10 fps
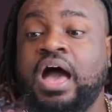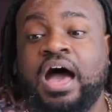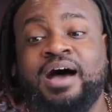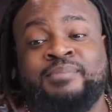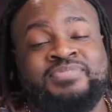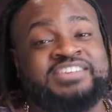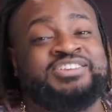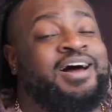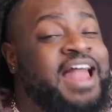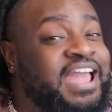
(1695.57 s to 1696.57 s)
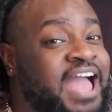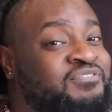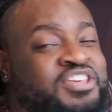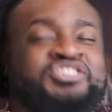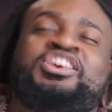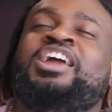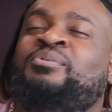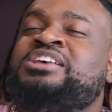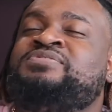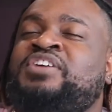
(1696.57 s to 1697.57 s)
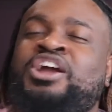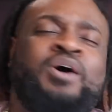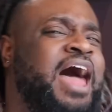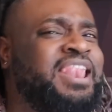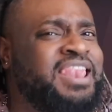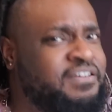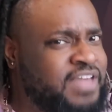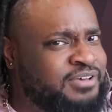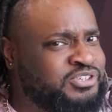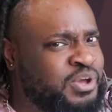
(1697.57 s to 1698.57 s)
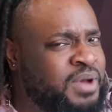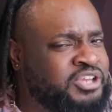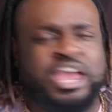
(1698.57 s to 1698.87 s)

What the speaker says: That's all I got for this King of Reese video. I love y'all so much.